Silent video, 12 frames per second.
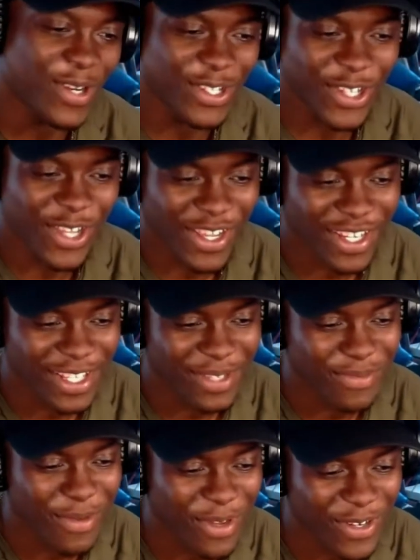Oh, the
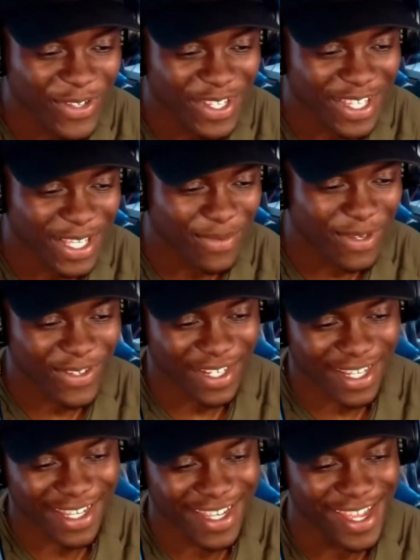journeys Momonosuke's
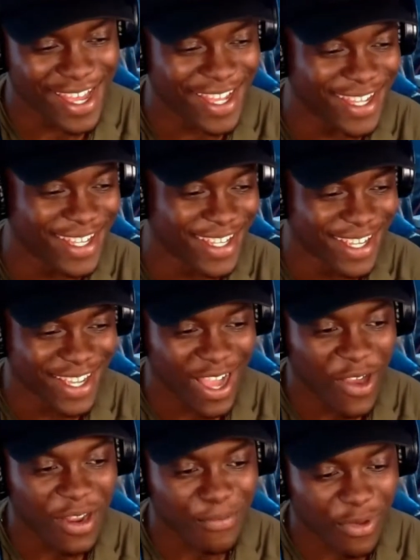been on.
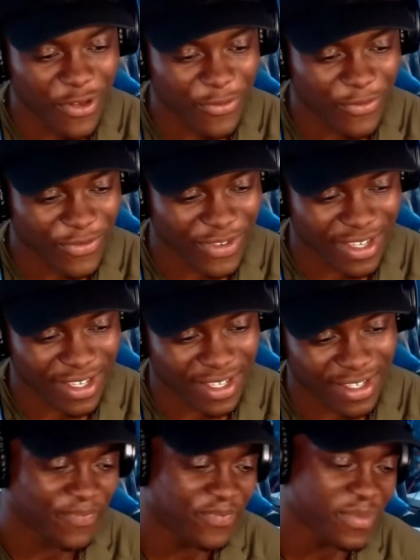Oh, they're both.
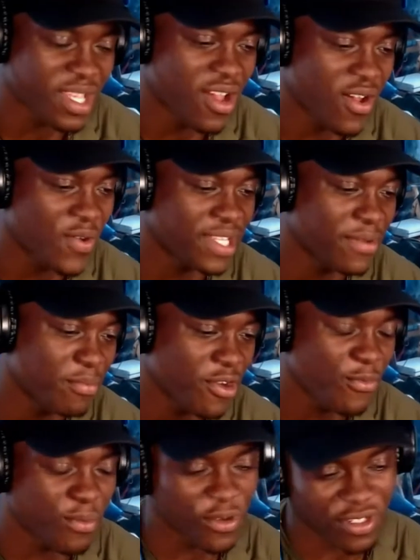Oh, they were
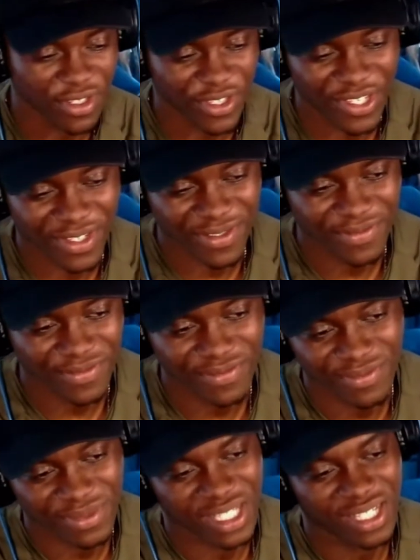both born.
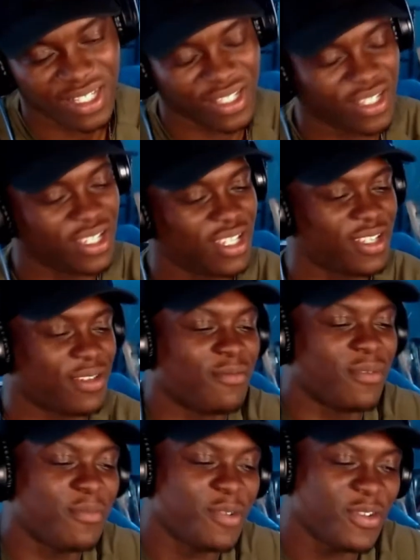So
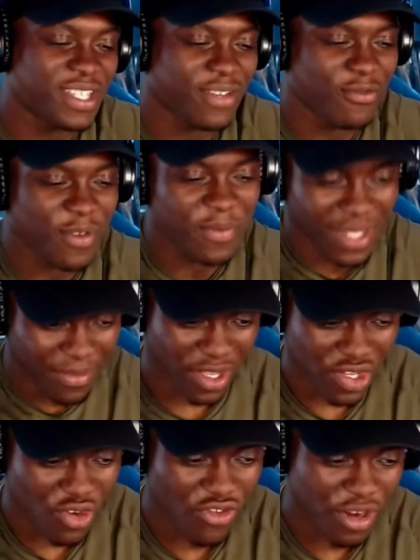Momonosuke remembers it, but
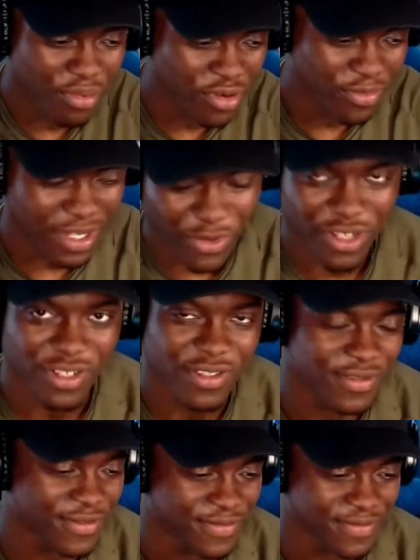Hyori probably wouldn't.
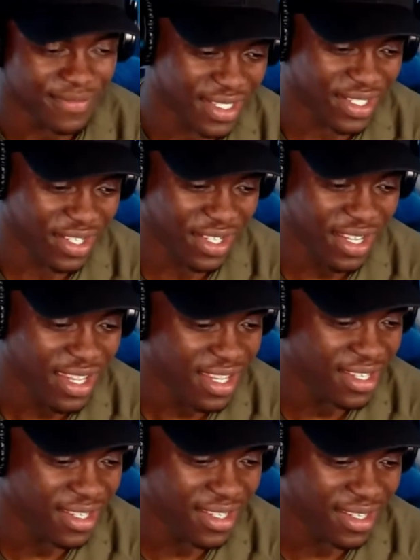
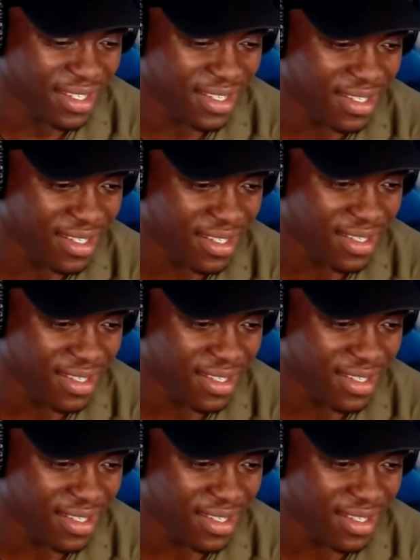Jeez.